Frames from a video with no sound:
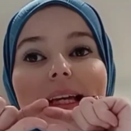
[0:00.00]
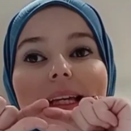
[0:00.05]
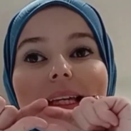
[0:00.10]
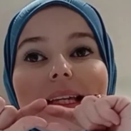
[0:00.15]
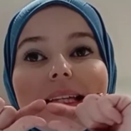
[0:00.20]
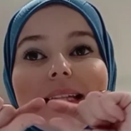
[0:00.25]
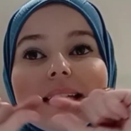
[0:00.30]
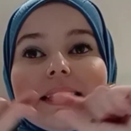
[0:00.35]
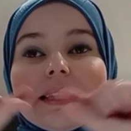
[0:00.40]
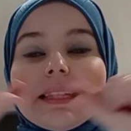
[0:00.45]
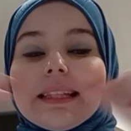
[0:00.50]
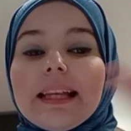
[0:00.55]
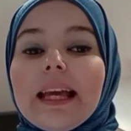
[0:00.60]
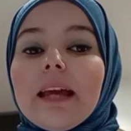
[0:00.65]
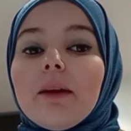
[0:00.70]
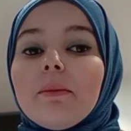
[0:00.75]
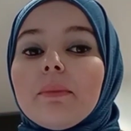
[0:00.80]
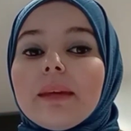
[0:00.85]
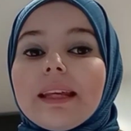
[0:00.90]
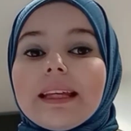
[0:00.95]
Its
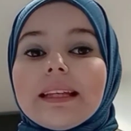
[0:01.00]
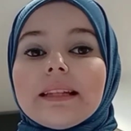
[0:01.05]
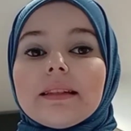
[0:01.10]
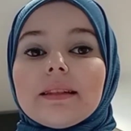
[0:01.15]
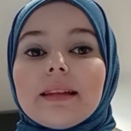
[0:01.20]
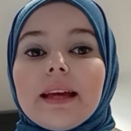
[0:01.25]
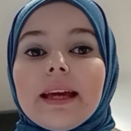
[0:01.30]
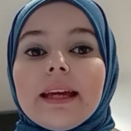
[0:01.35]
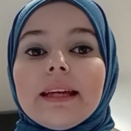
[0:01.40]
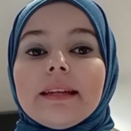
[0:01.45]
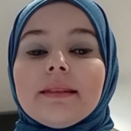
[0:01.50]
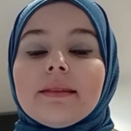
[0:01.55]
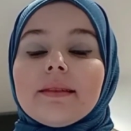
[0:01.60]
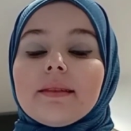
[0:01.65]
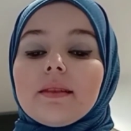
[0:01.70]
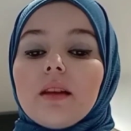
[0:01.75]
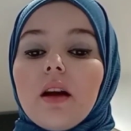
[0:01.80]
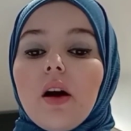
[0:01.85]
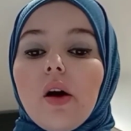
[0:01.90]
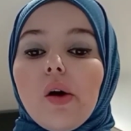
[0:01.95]
name
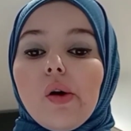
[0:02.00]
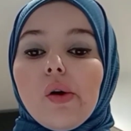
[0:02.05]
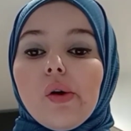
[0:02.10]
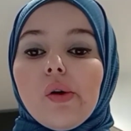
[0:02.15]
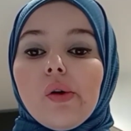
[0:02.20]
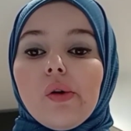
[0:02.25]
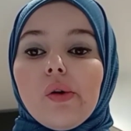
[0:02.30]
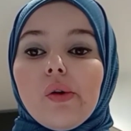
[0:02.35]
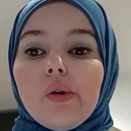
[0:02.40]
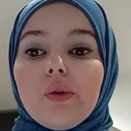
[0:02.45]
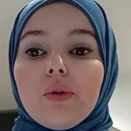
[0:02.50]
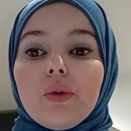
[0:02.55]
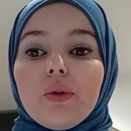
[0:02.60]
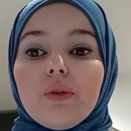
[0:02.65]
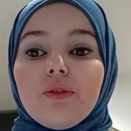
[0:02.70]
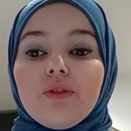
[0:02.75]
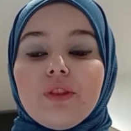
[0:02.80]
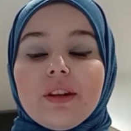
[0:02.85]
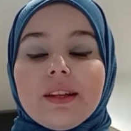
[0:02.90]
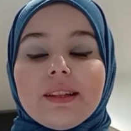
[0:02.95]
contains,
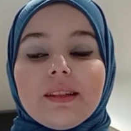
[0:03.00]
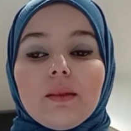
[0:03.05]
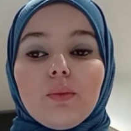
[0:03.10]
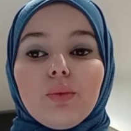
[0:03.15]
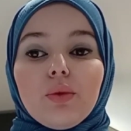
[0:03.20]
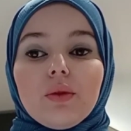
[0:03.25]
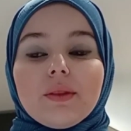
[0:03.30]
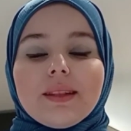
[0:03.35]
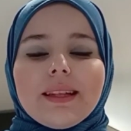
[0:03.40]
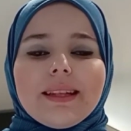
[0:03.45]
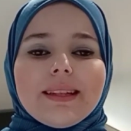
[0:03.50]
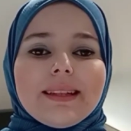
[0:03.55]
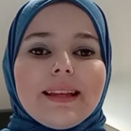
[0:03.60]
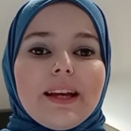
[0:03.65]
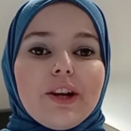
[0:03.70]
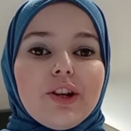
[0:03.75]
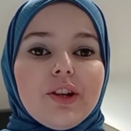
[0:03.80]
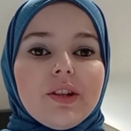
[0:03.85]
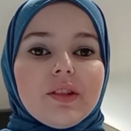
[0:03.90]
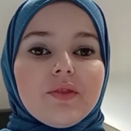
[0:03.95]
for example, 6
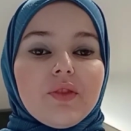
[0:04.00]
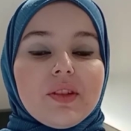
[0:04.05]
letters.